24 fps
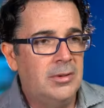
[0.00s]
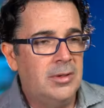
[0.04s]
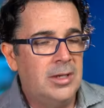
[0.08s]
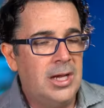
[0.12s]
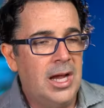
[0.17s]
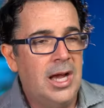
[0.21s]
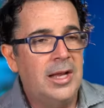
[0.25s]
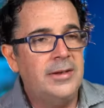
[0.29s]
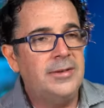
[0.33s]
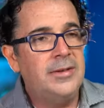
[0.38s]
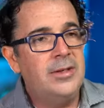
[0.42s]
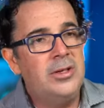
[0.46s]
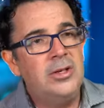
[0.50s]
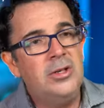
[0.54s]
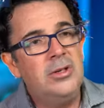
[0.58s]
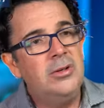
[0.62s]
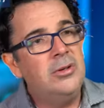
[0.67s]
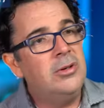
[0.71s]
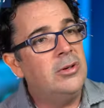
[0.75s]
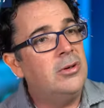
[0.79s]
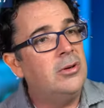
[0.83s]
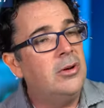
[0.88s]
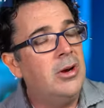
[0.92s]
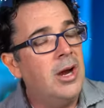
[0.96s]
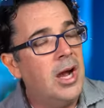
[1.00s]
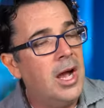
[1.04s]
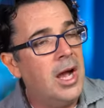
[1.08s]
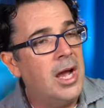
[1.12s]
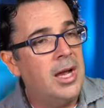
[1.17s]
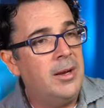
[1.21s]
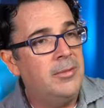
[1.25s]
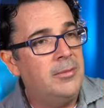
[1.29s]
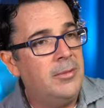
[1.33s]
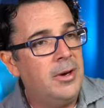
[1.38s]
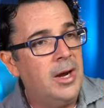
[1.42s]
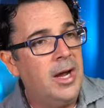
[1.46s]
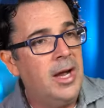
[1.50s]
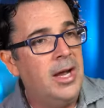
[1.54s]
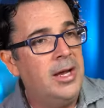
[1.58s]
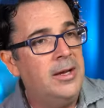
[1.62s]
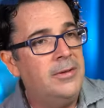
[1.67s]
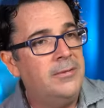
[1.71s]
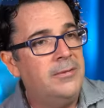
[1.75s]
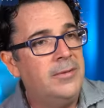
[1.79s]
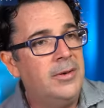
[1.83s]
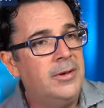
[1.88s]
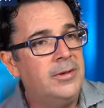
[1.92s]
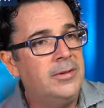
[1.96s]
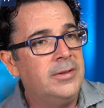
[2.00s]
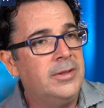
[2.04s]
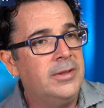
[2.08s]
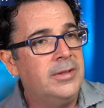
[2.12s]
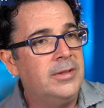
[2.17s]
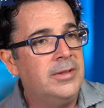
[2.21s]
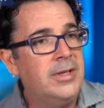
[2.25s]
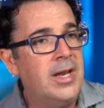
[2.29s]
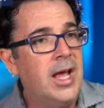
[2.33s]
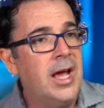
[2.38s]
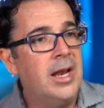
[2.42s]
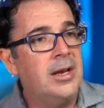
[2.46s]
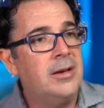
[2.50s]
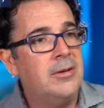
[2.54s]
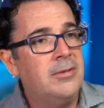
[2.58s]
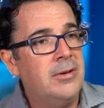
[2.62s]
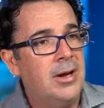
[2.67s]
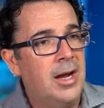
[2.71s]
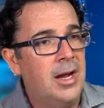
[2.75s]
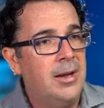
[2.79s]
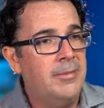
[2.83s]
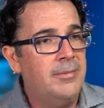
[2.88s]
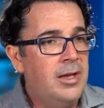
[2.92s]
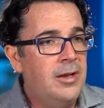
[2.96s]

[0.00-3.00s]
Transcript: constitute a crime, right? Versus not a crime.